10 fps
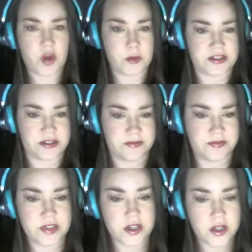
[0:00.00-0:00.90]
Almost done.
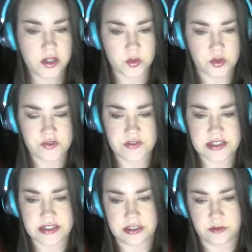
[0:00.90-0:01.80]
Which of
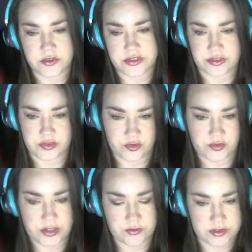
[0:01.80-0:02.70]
these animals is your
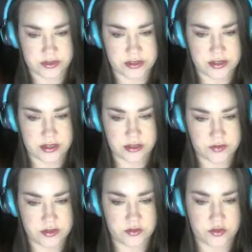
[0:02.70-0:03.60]
favorite?
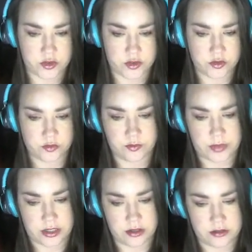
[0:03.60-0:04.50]
Elephant, turtle,
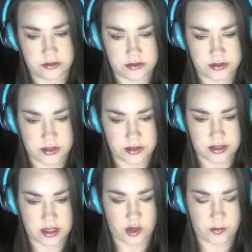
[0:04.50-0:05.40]
bear, duck,
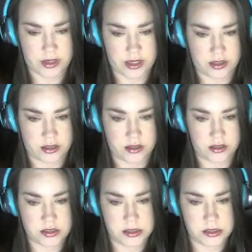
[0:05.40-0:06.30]

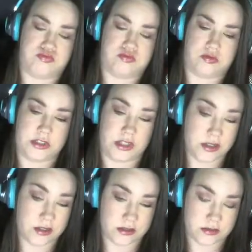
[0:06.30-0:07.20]
alpaca.
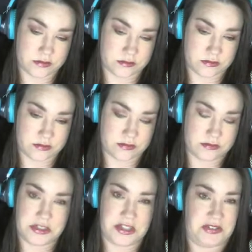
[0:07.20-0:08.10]
Duck?
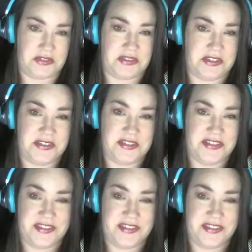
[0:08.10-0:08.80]
I don't know.